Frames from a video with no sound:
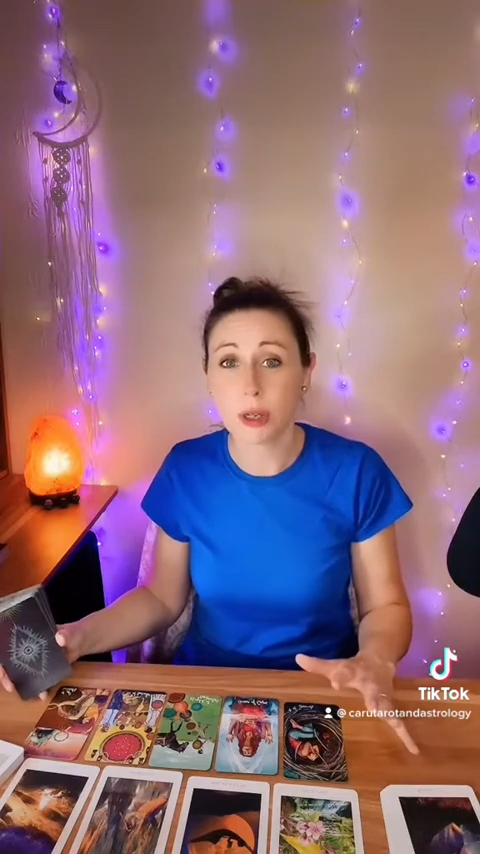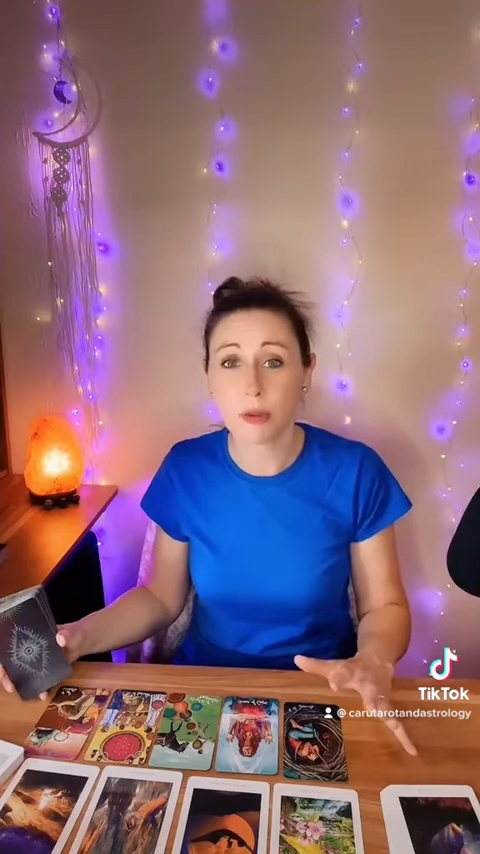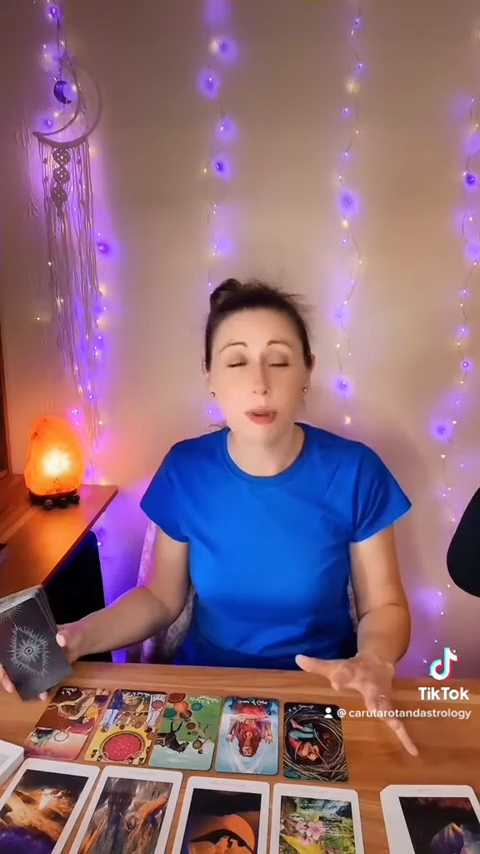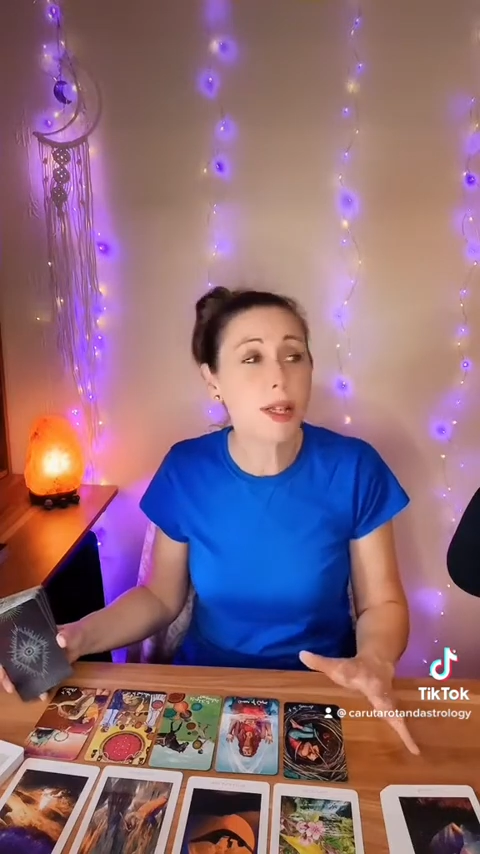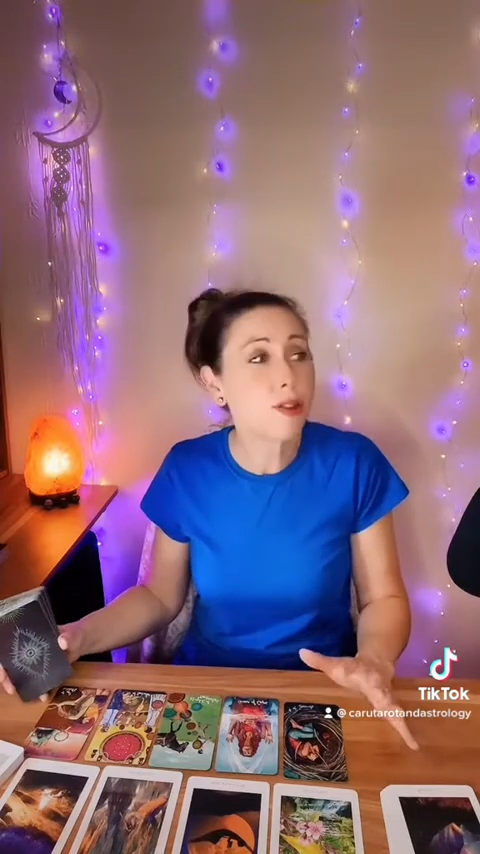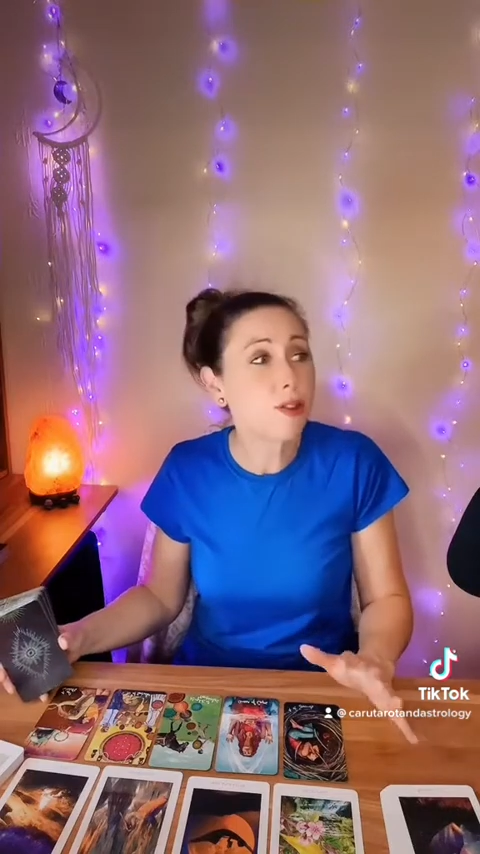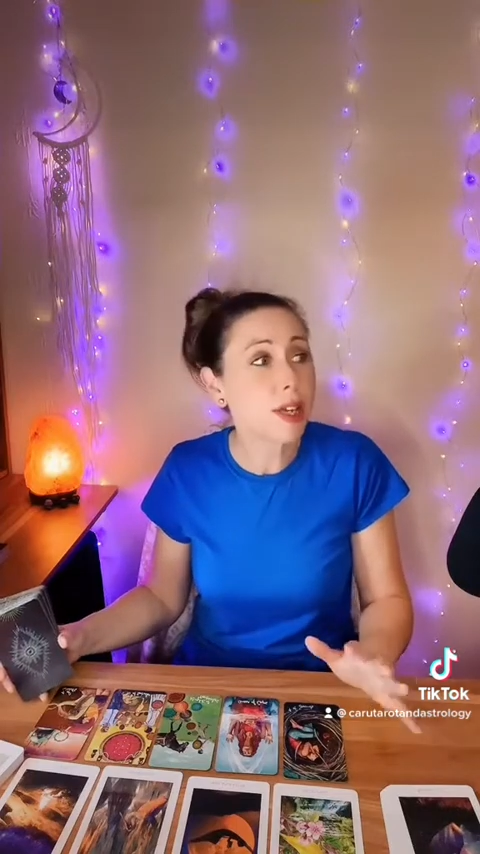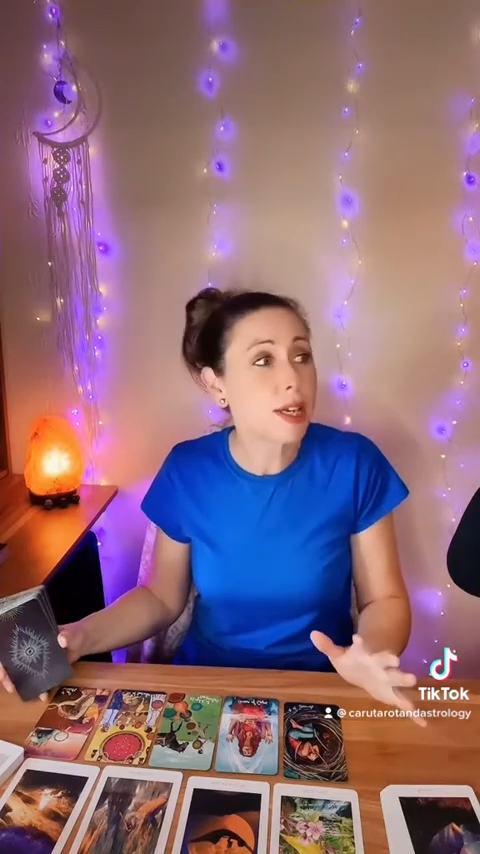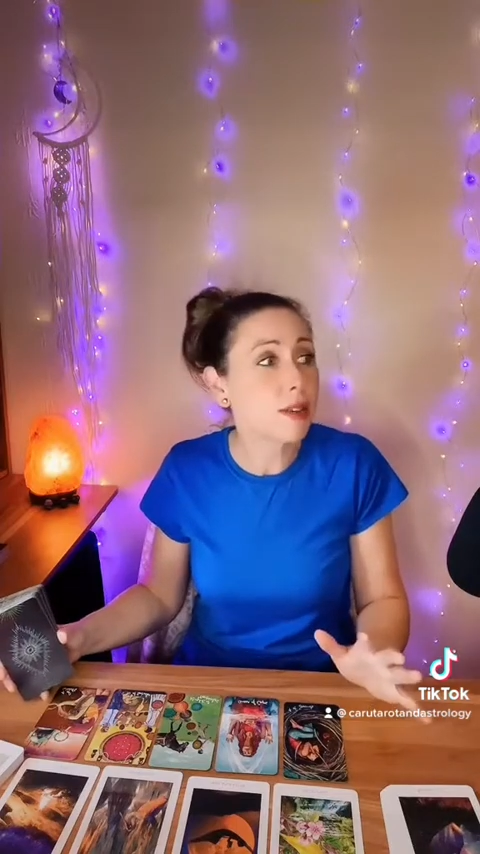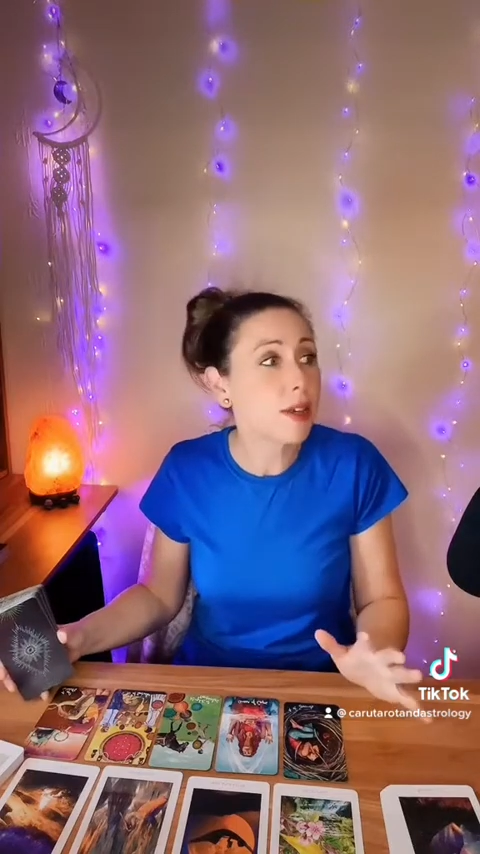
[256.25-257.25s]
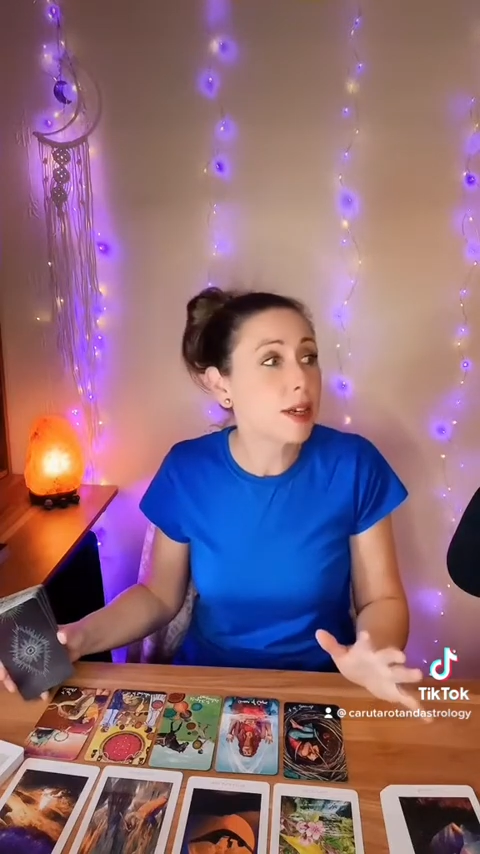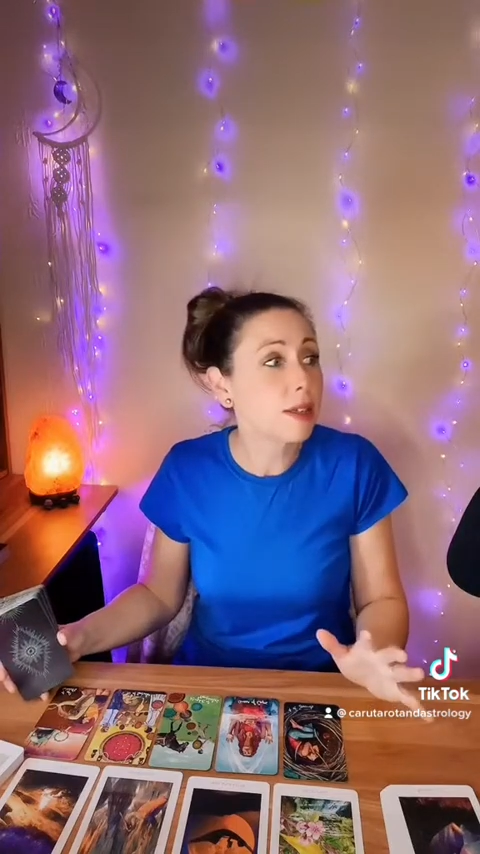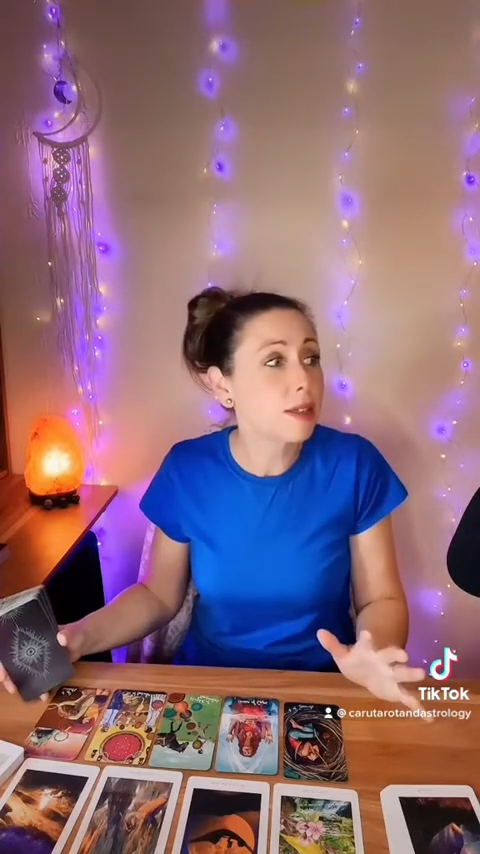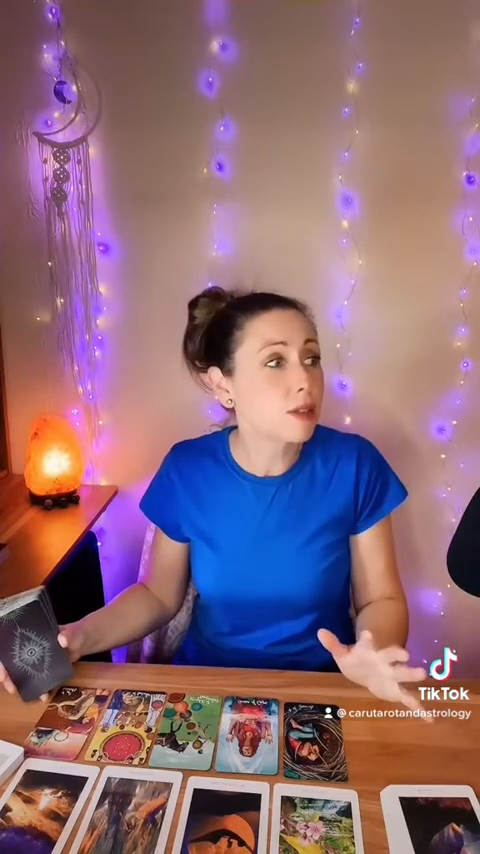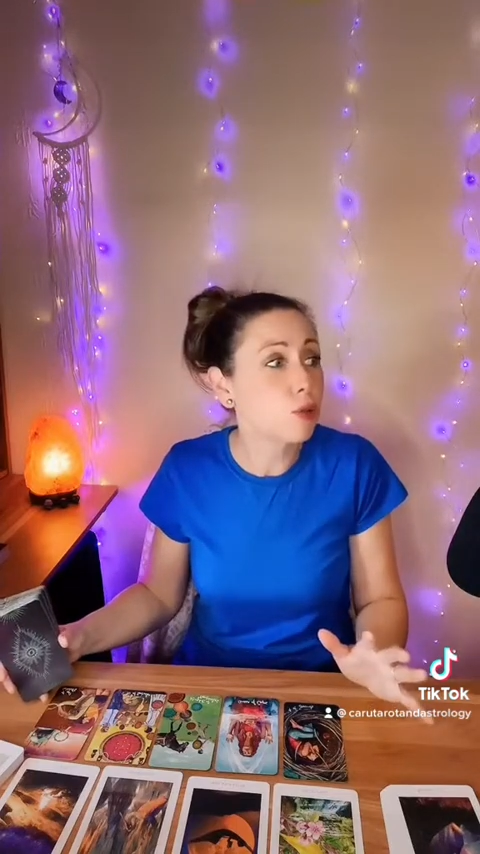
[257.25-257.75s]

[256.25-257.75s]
really think things